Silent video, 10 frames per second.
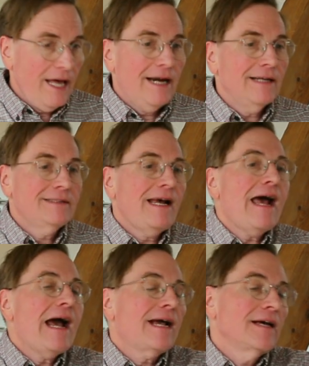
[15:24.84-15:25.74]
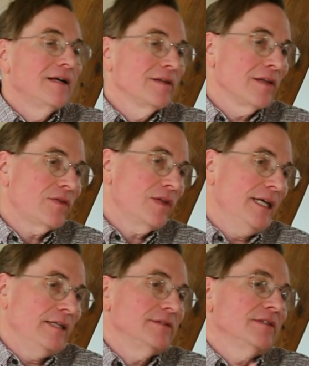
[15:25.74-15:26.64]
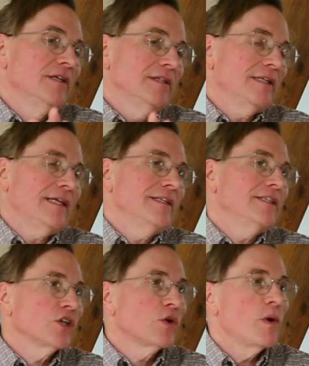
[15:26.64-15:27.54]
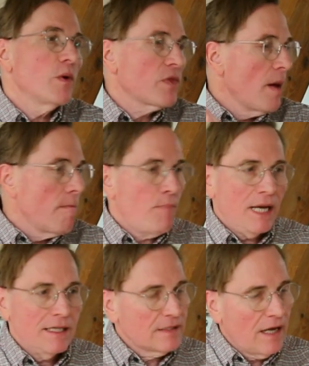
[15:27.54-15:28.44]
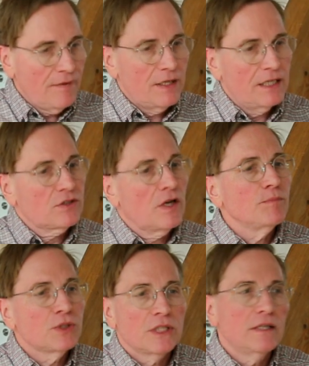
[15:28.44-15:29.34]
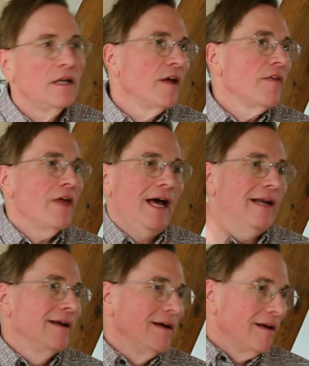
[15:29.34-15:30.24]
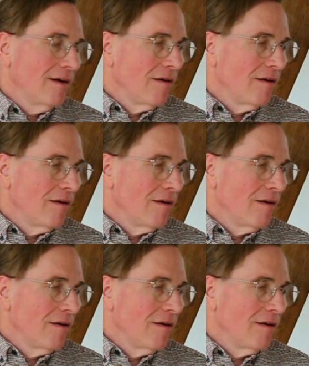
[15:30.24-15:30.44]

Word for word: and attack the things that they disagree with based on the assumption that